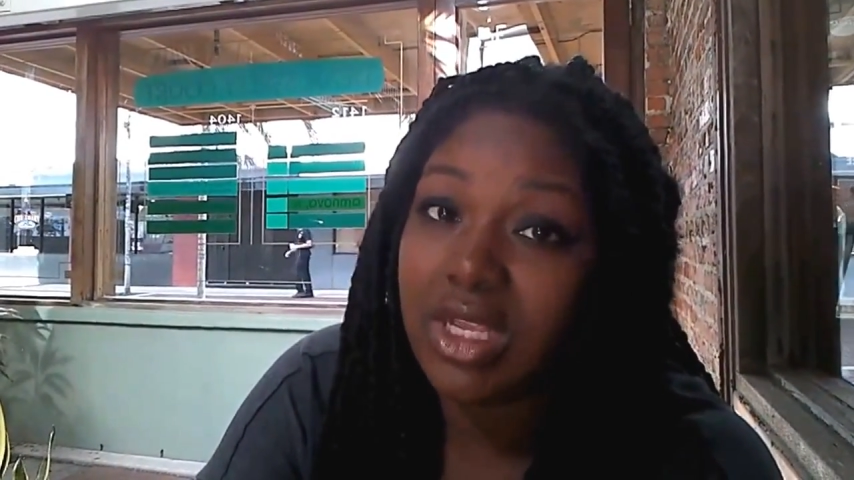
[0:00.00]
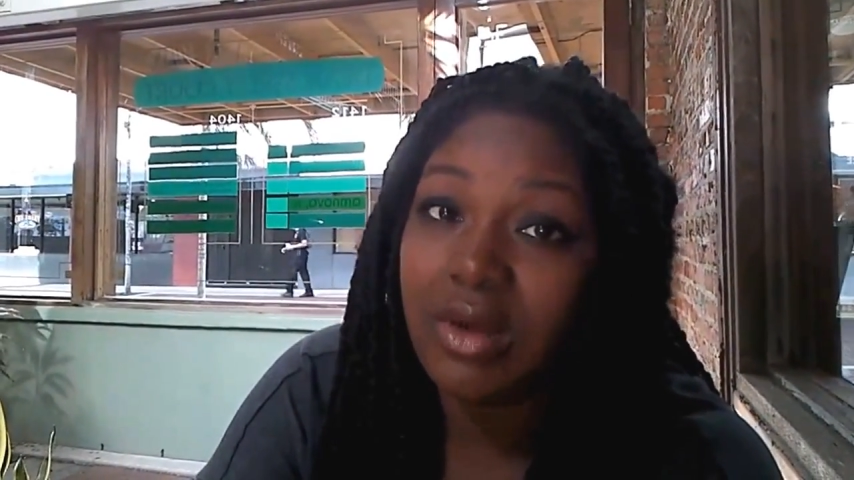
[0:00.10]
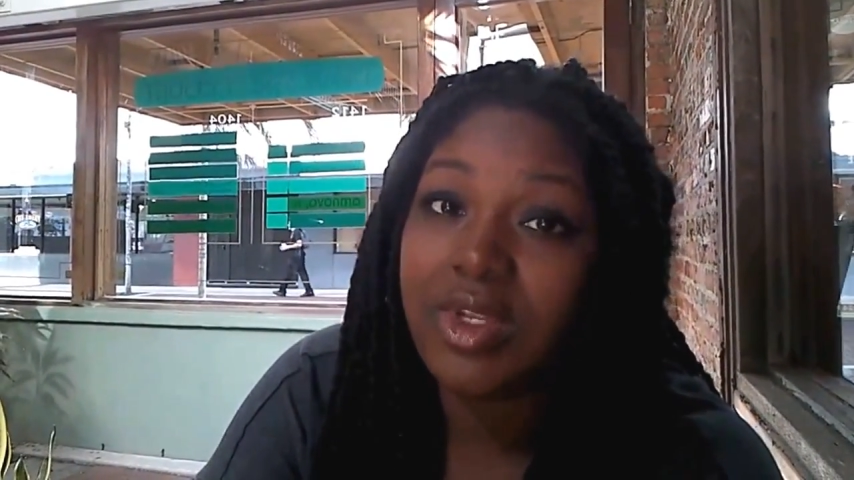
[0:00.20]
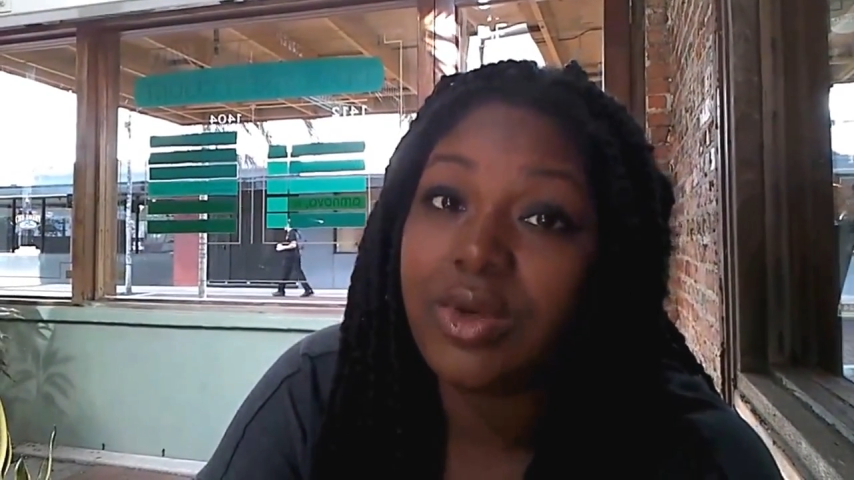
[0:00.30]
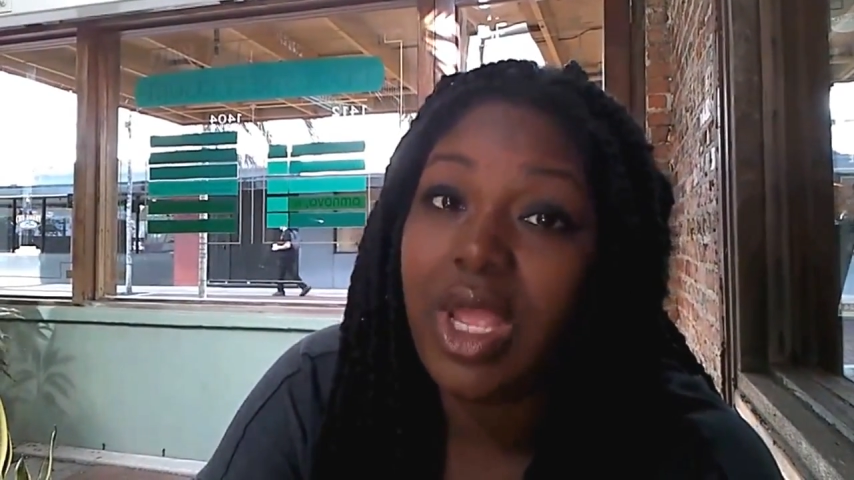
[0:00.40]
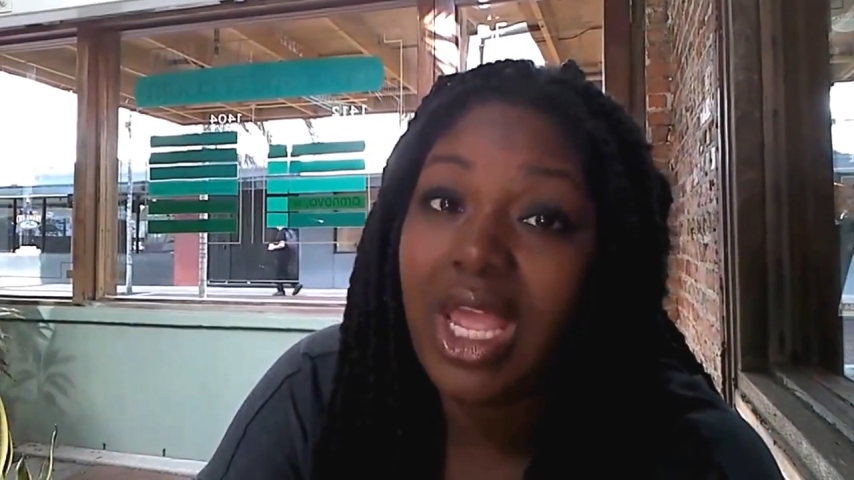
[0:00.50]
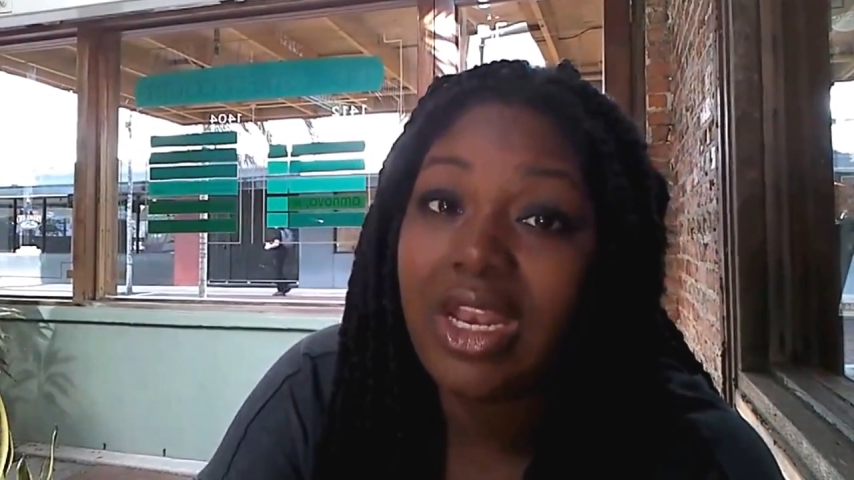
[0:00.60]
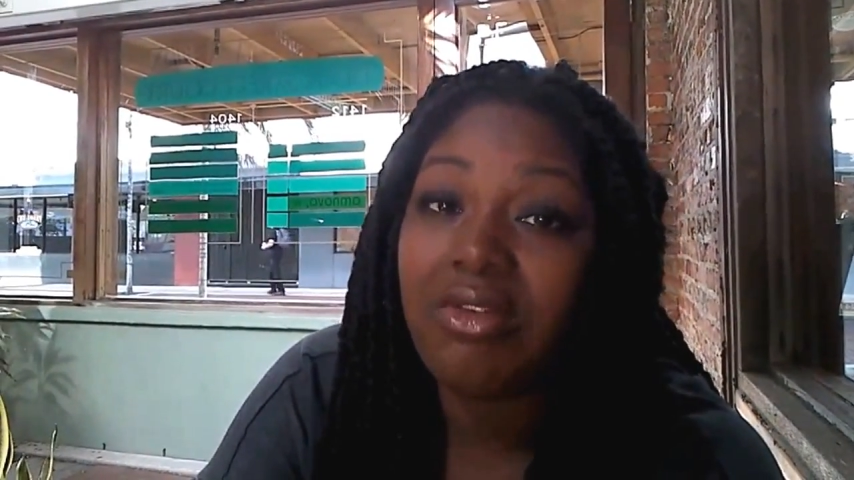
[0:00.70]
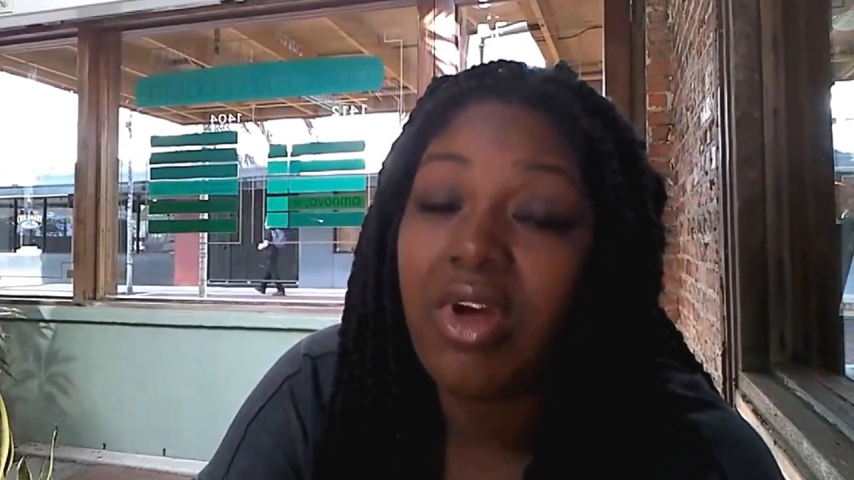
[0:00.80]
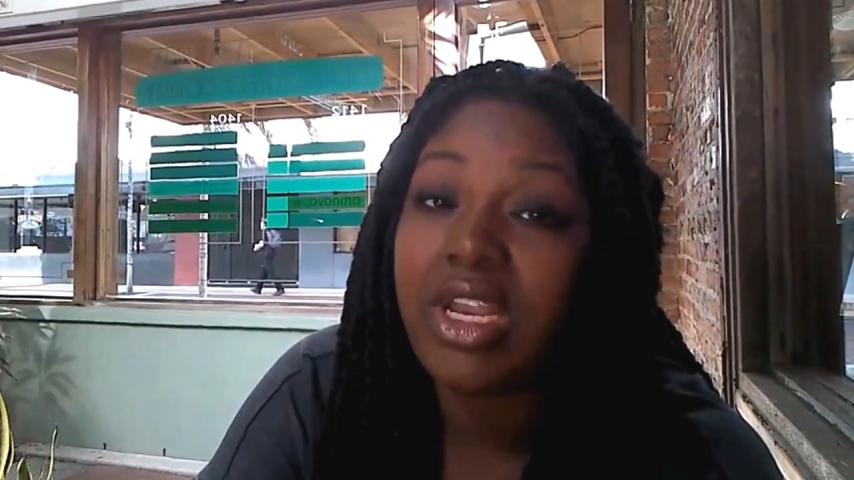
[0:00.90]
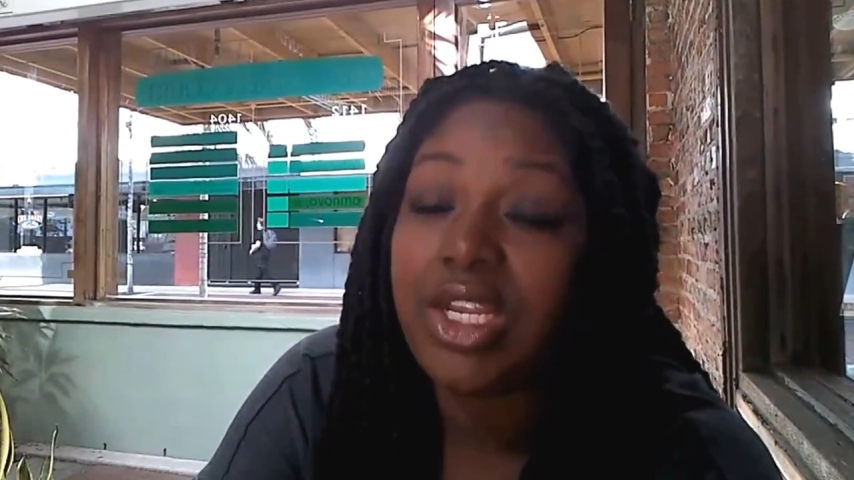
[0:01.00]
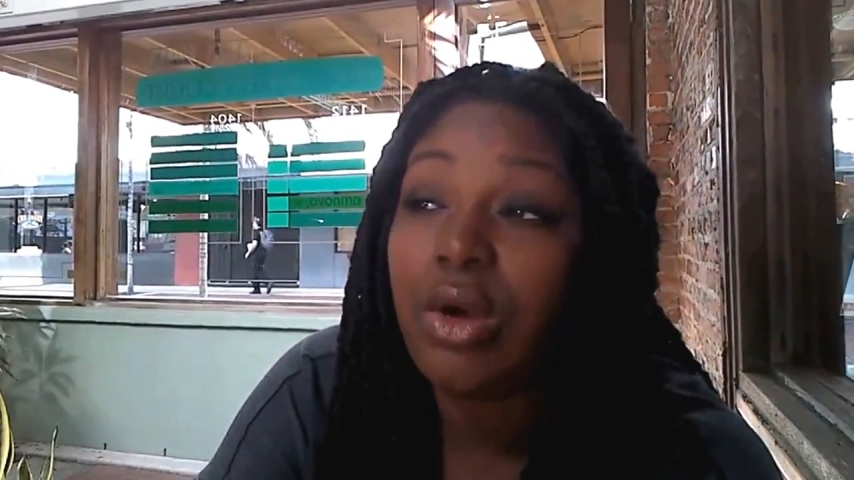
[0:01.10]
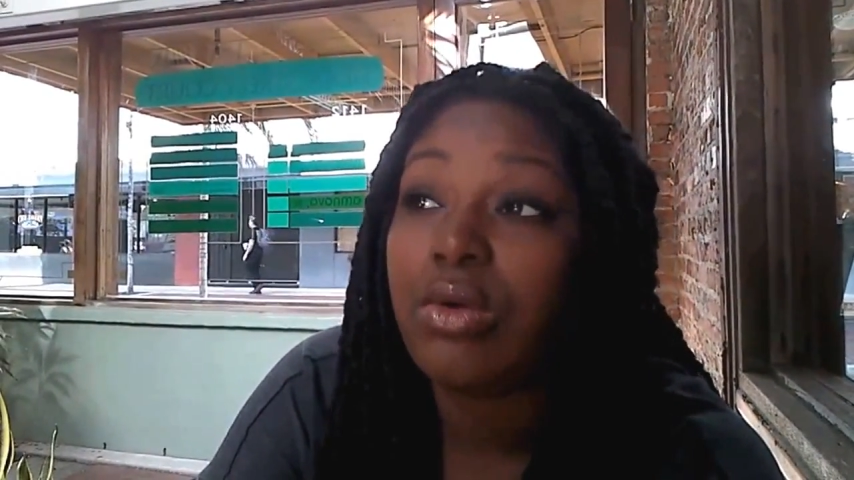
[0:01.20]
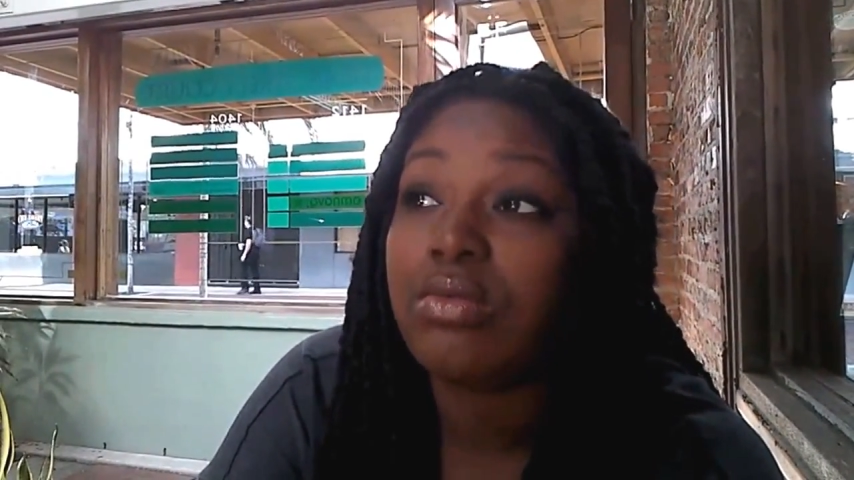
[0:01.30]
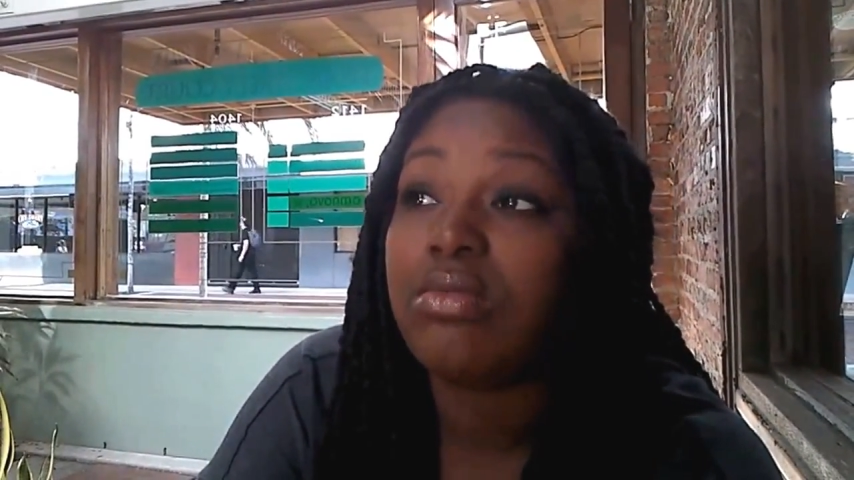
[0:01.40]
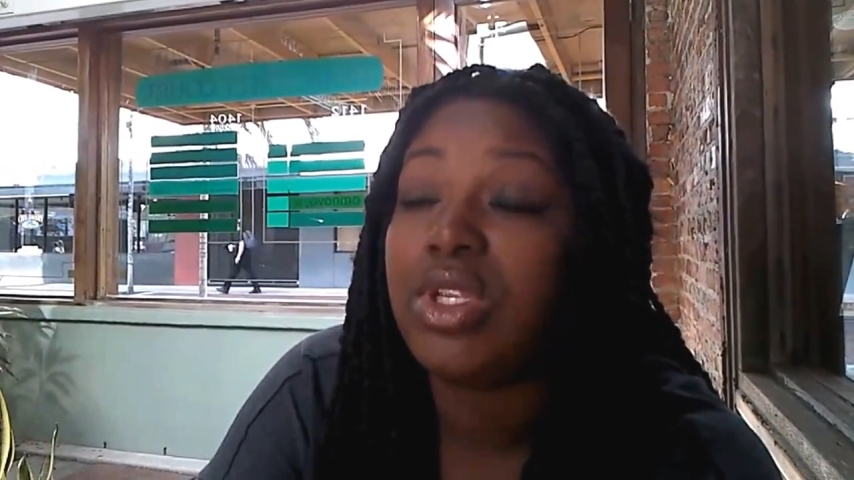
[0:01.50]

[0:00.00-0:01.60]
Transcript: come to an end if I don't.